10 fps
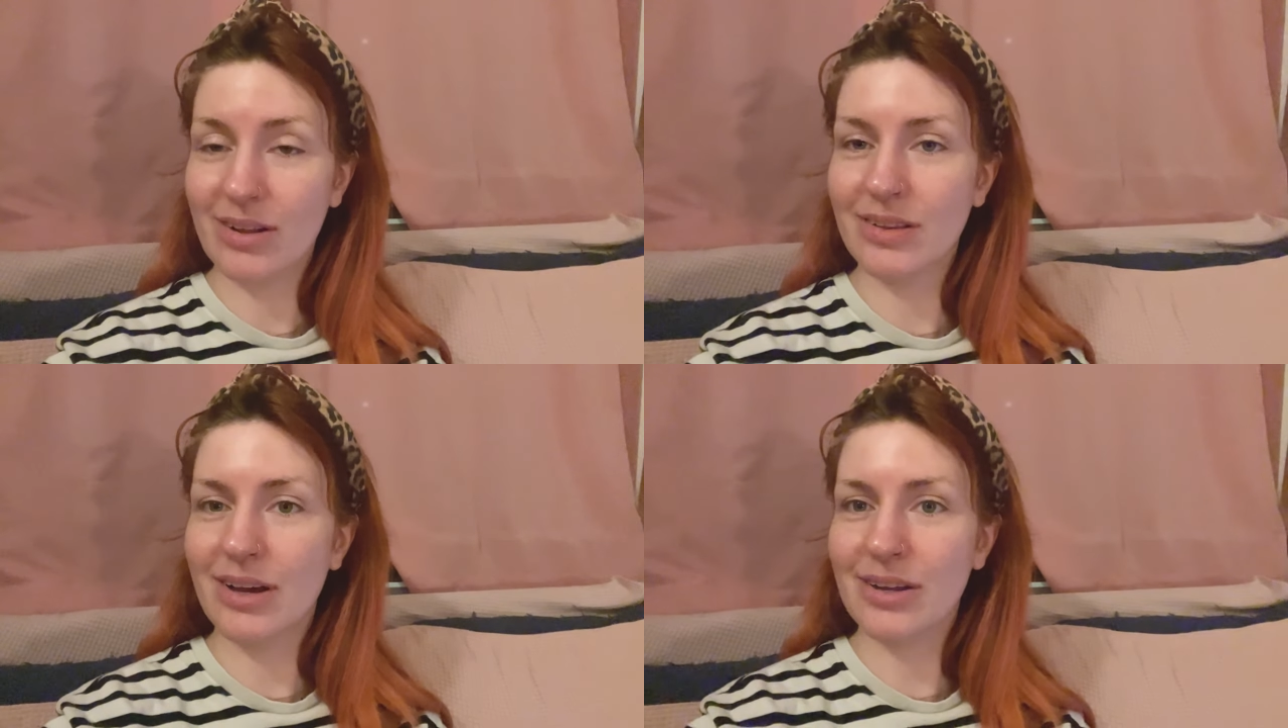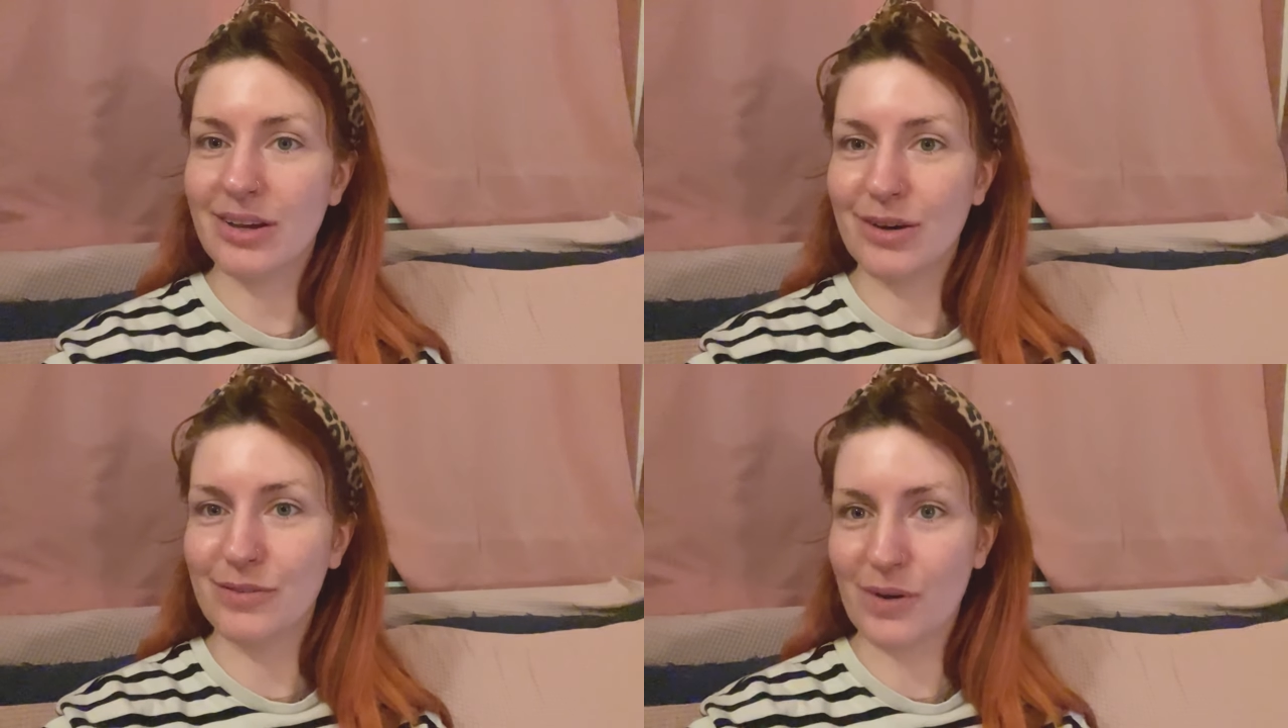a lot
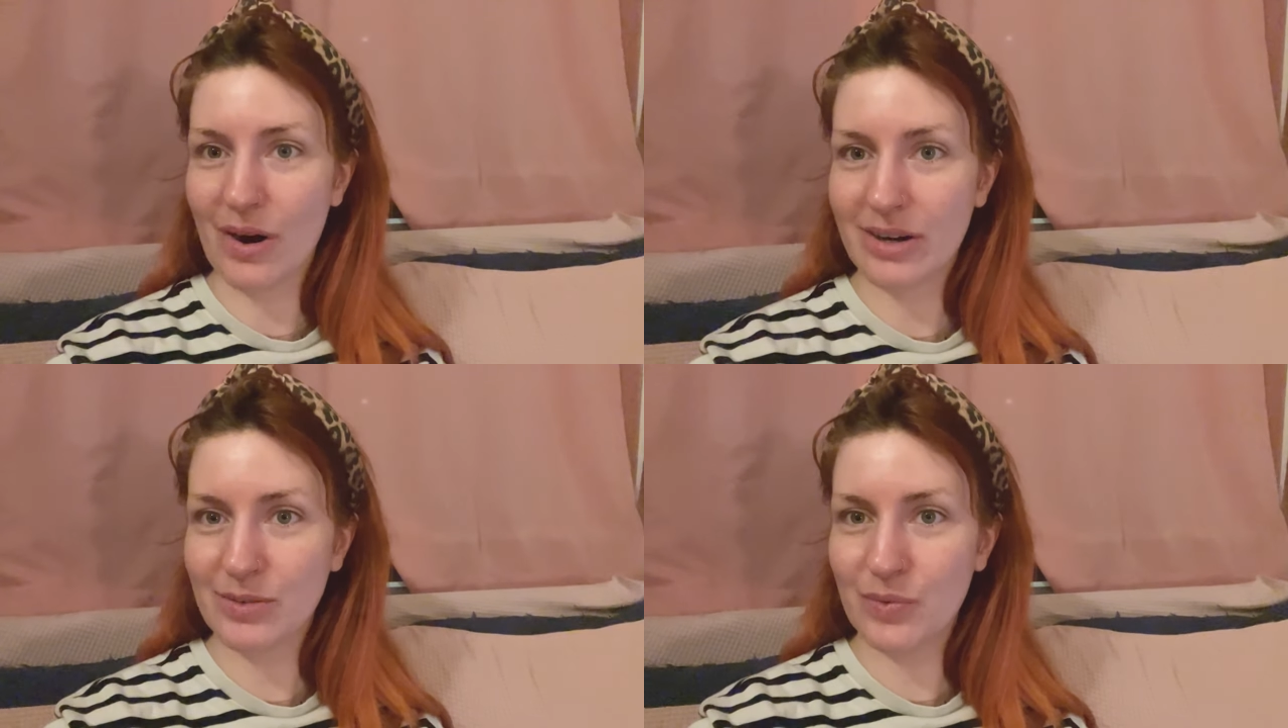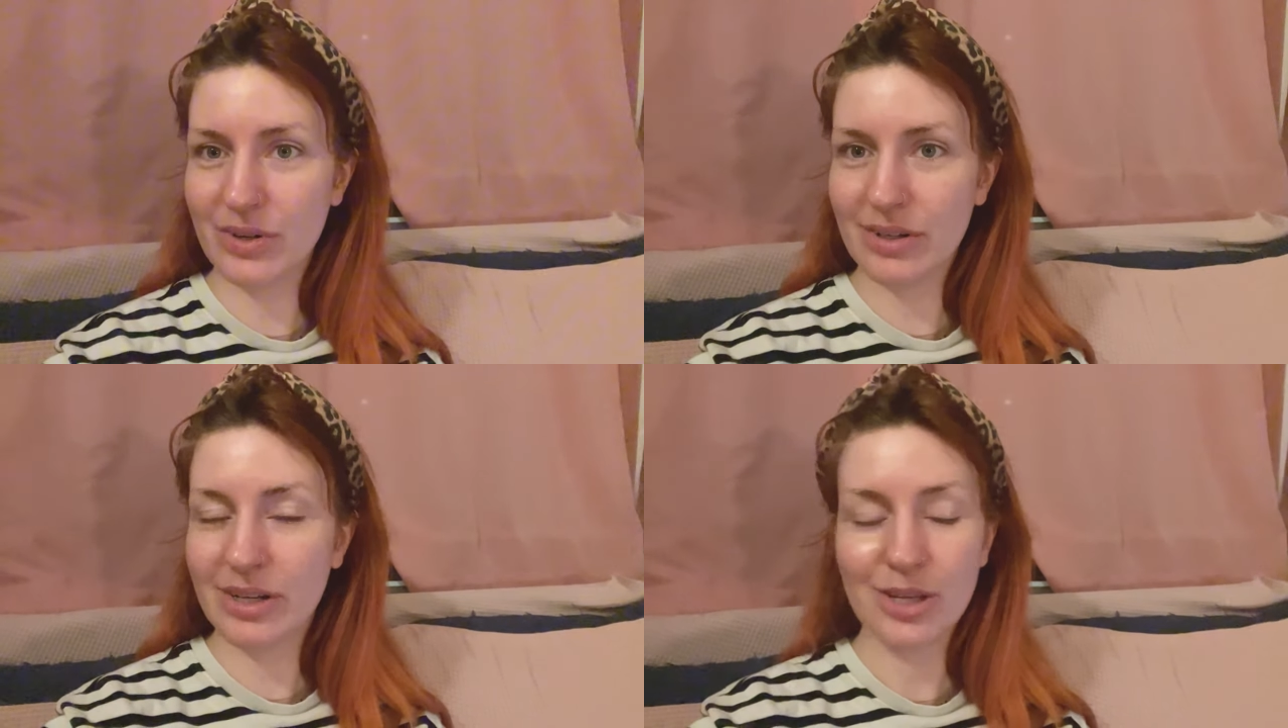of garden
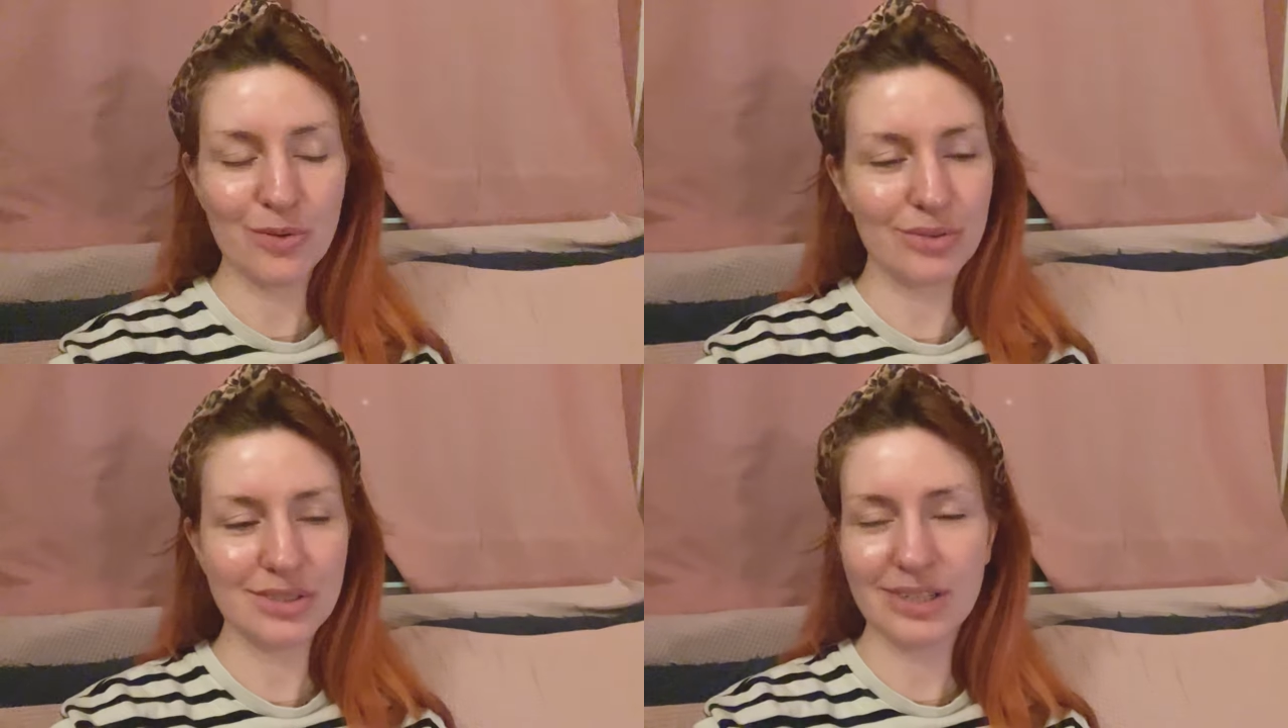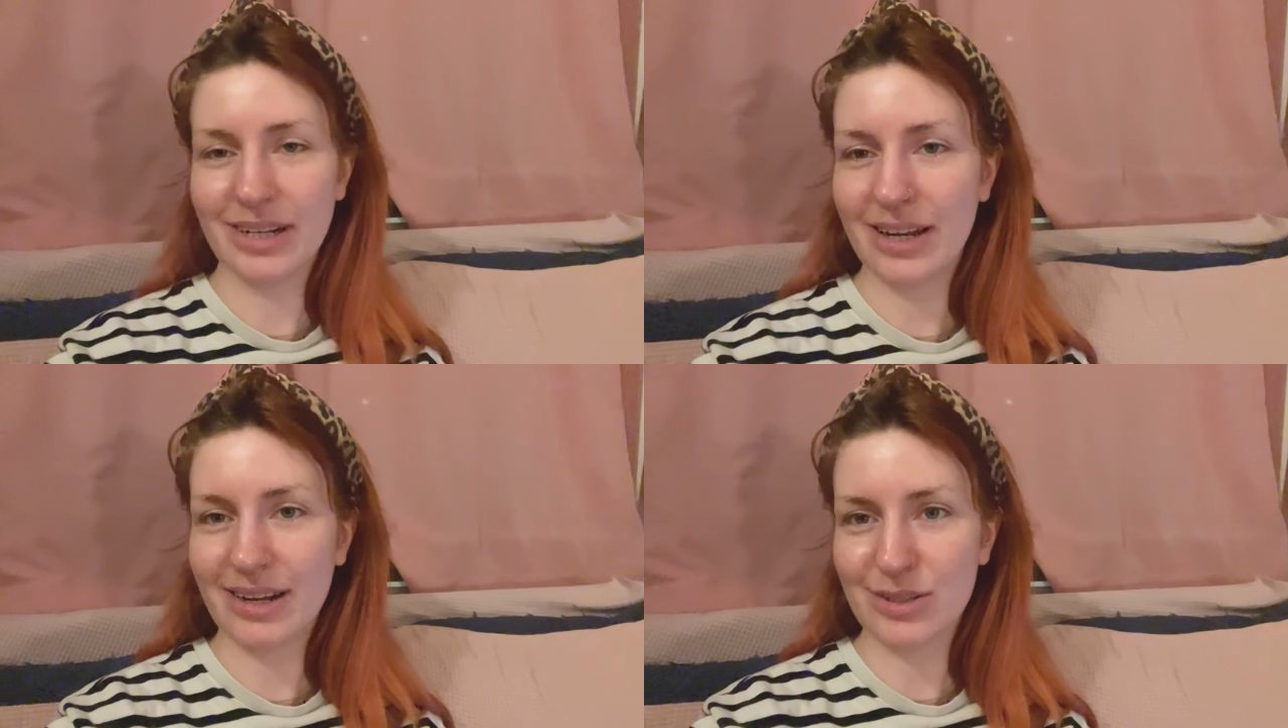work, you will see
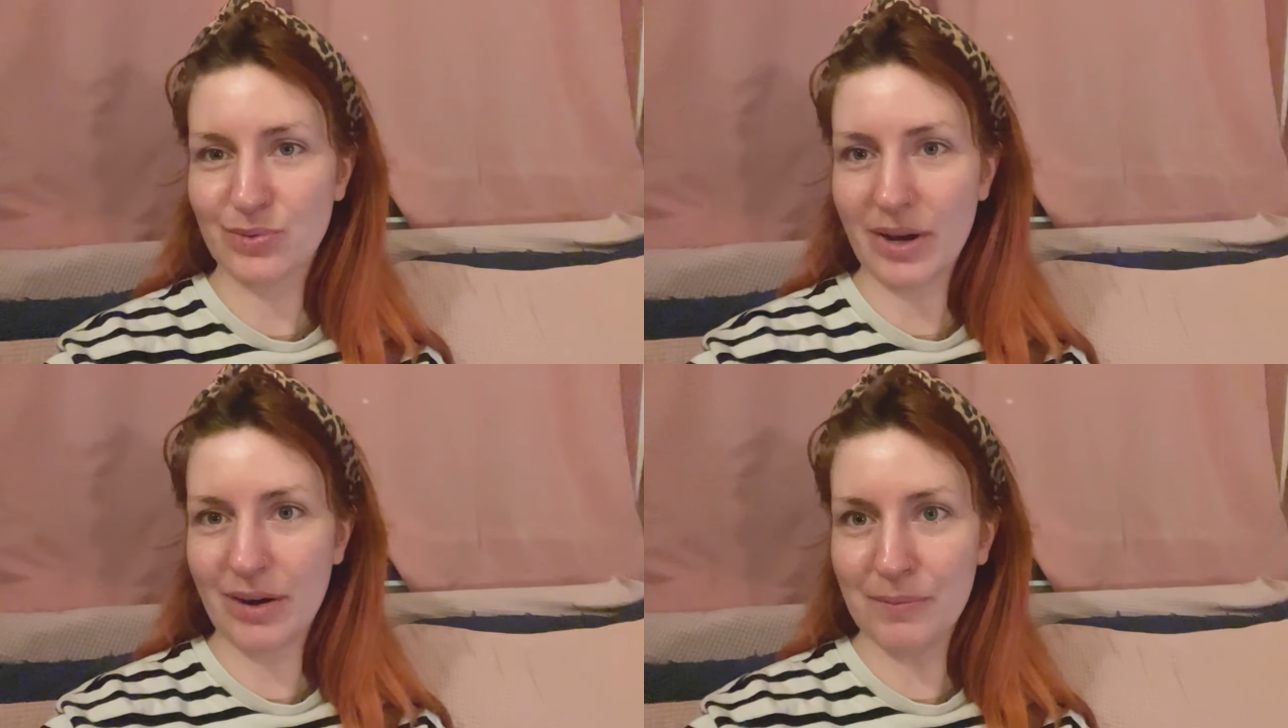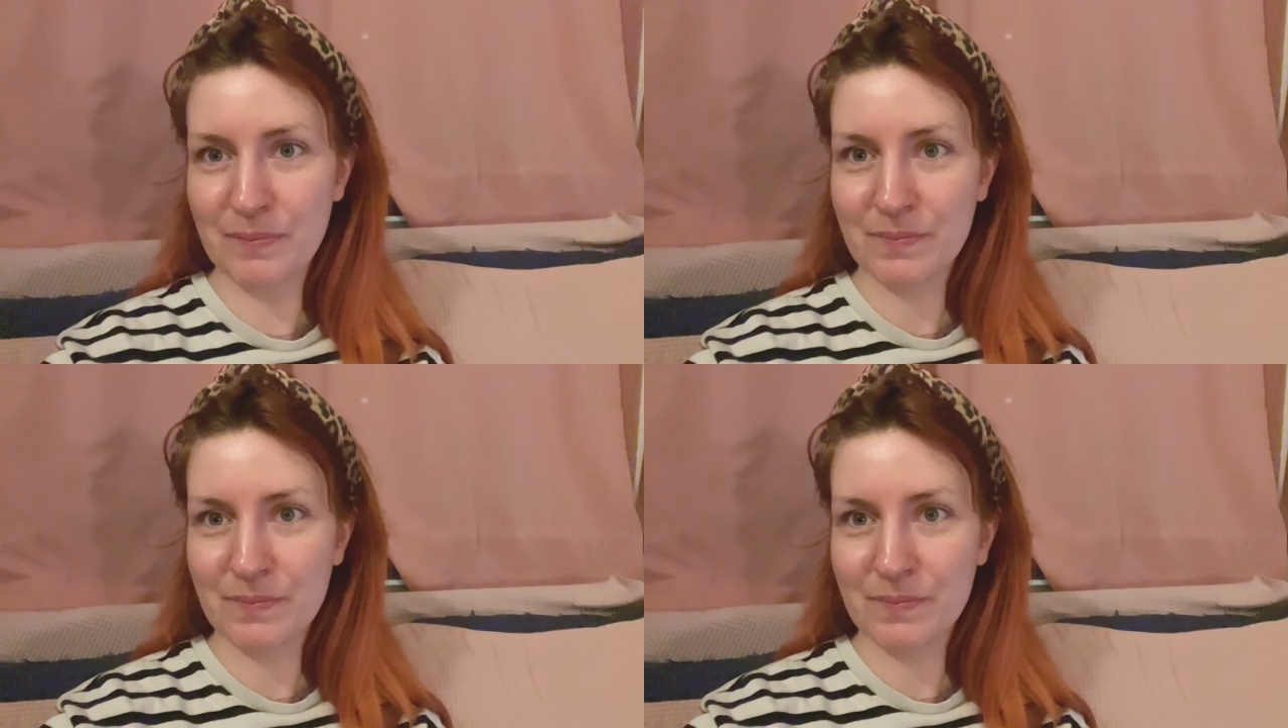that as well.